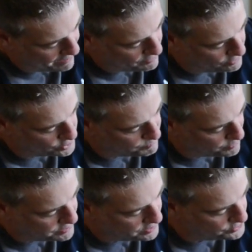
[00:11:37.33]
your
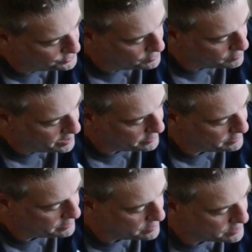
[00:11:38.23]
spring tension
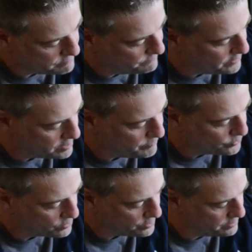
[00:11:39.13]
correct is very
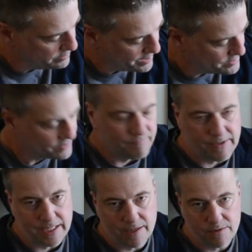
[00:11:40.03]
important. And lots of good
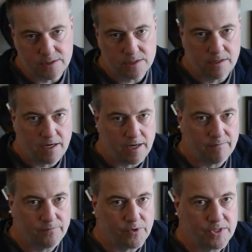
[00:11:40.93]
videos on
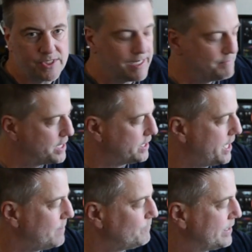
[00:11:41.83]
Floyd setups
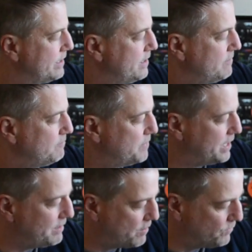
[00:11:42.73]
online.
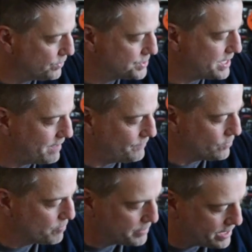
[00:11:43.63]
But I will say, if
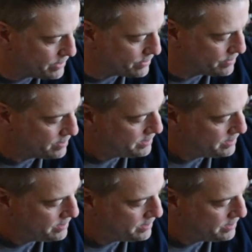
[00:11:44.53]
you're a beginner,